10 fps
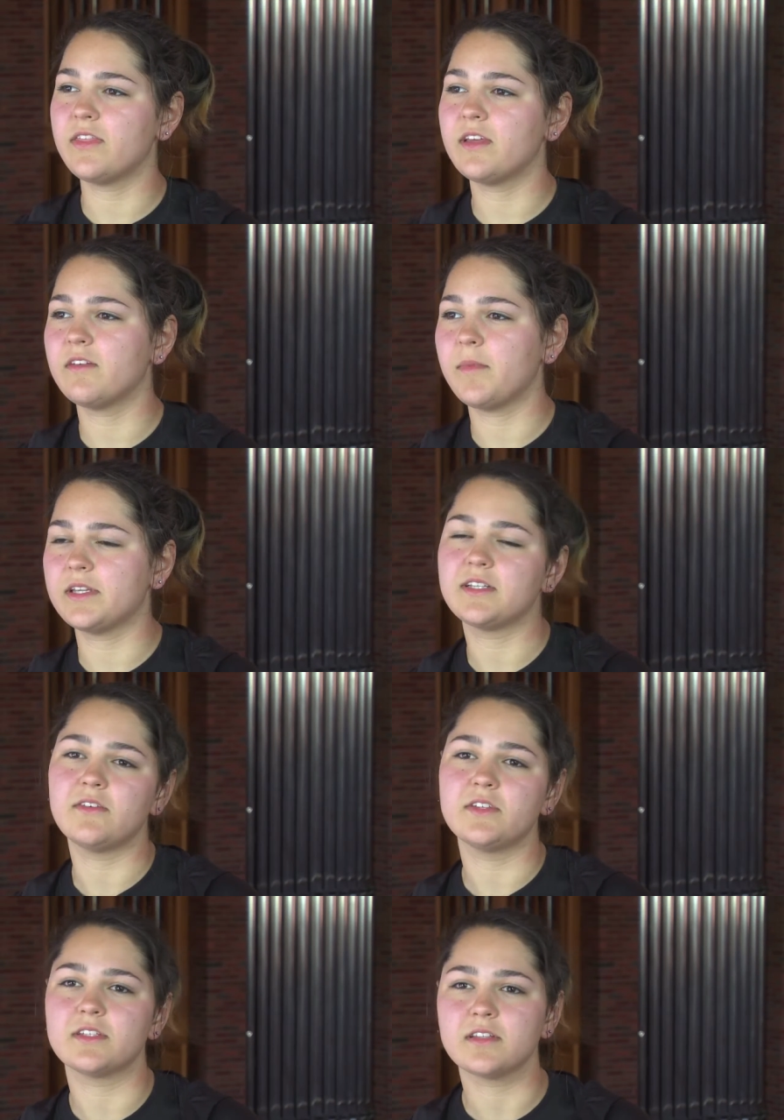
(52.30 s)
think of
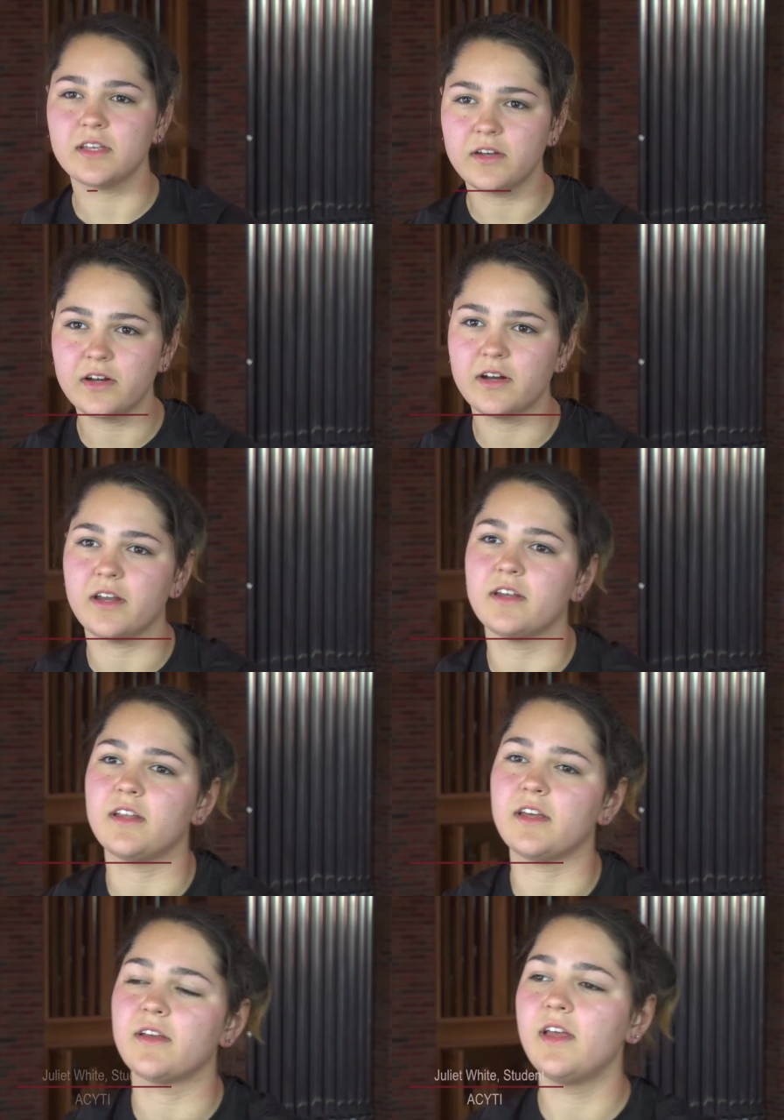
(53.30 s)
myself as a leader, and
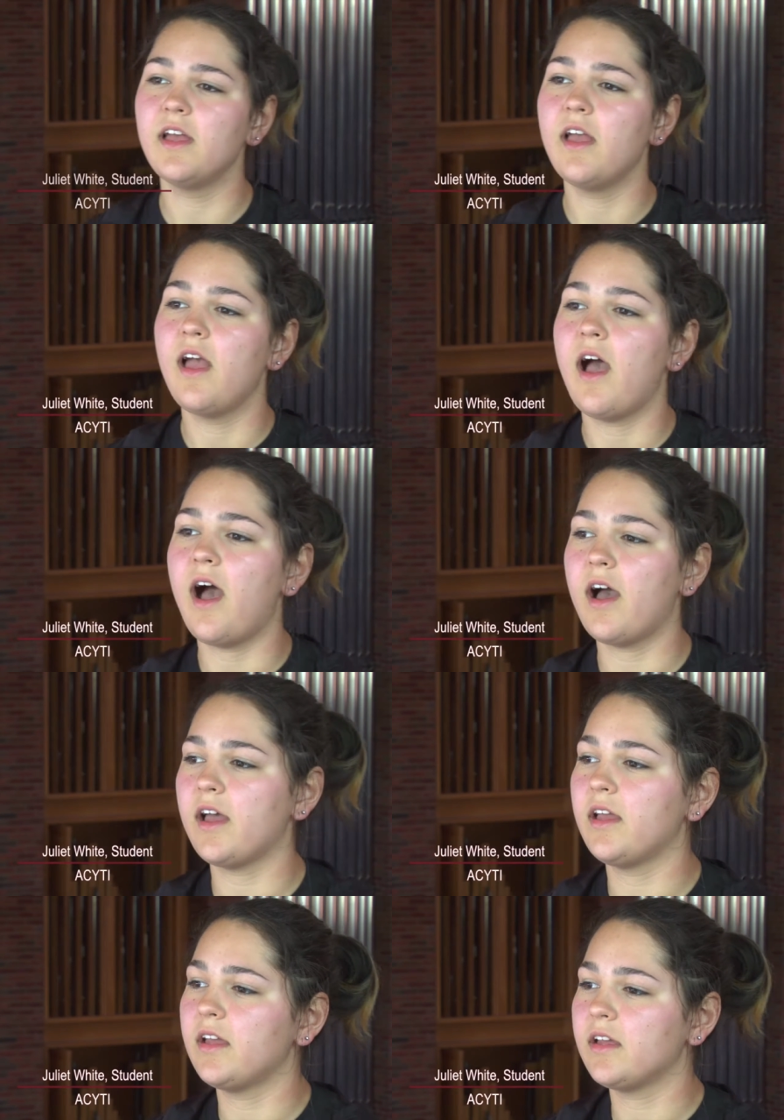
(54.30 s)
like
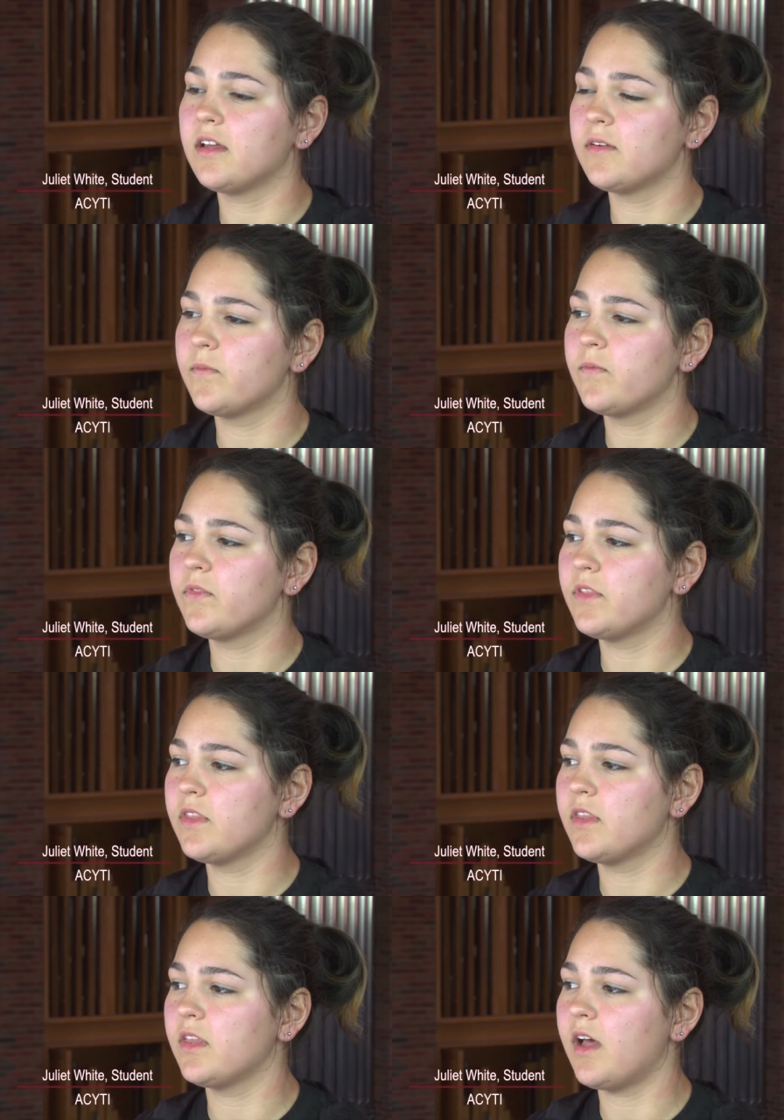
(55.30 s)
I
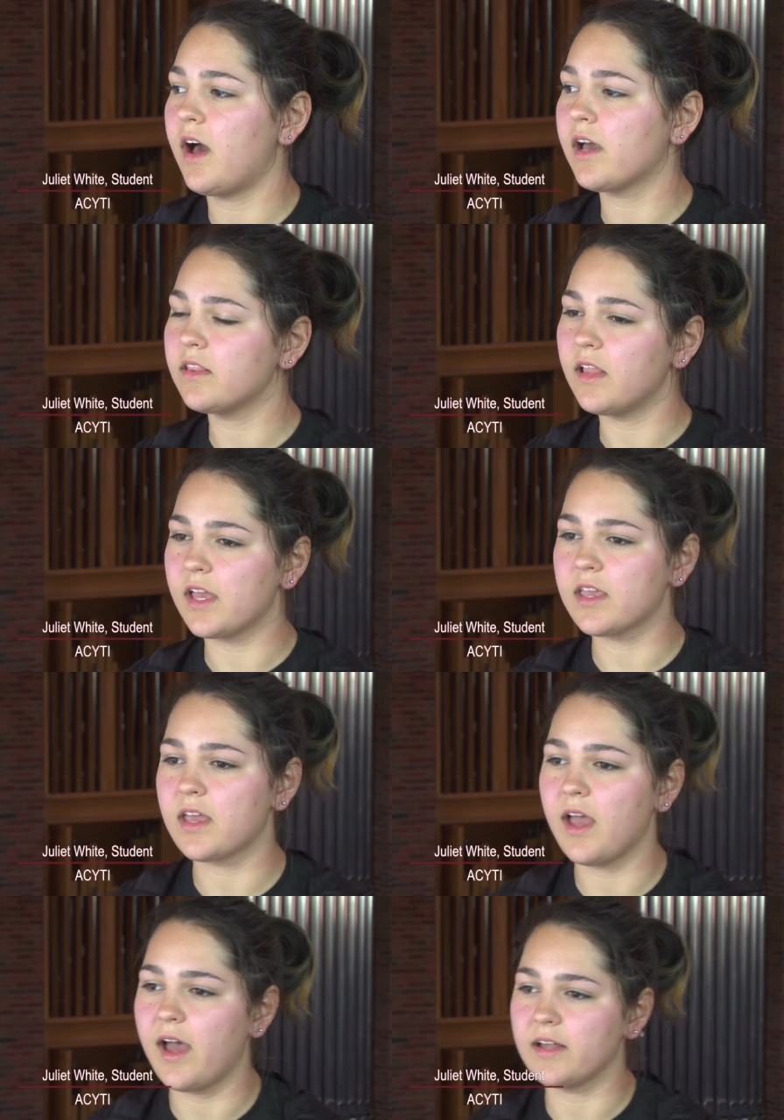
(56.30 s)
I
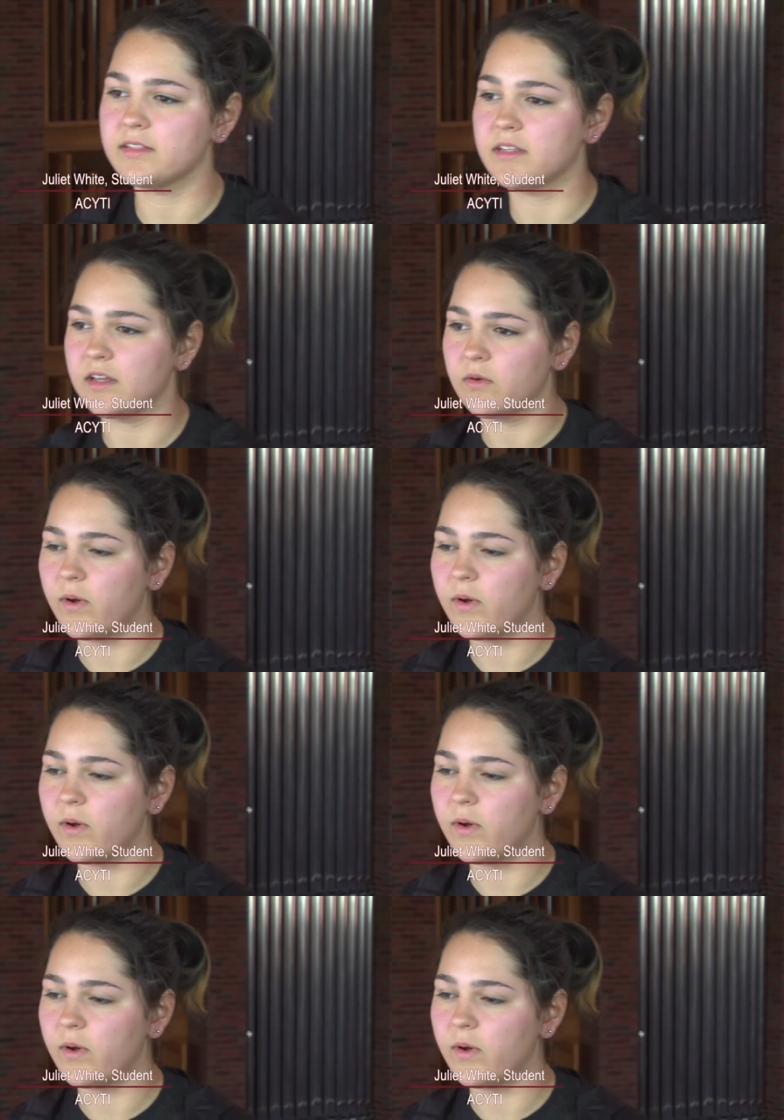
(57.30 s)
like asking